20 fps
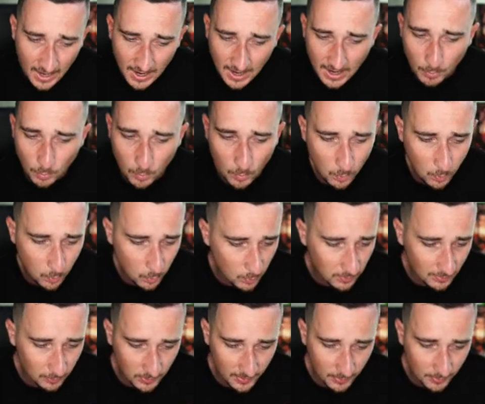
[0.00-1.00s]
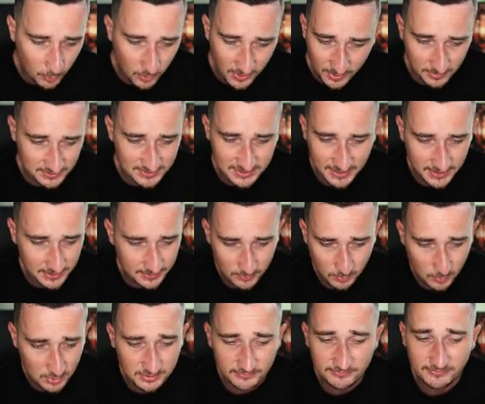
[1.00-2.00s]
Uh, where, where, was I?
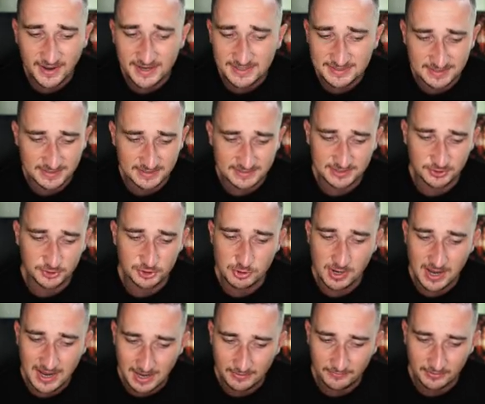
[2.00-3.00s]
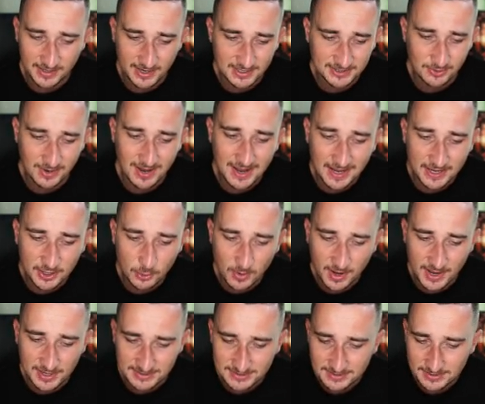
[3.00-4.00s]
What devices do you have? Okay, so
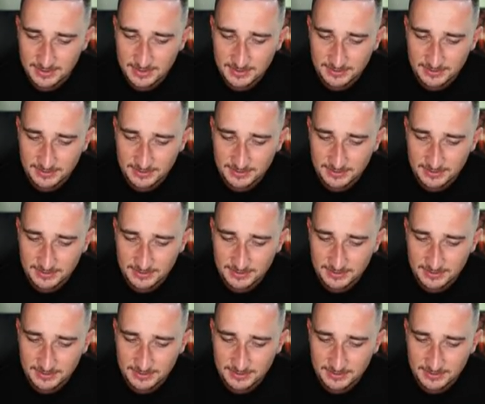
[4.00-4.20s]
iOS.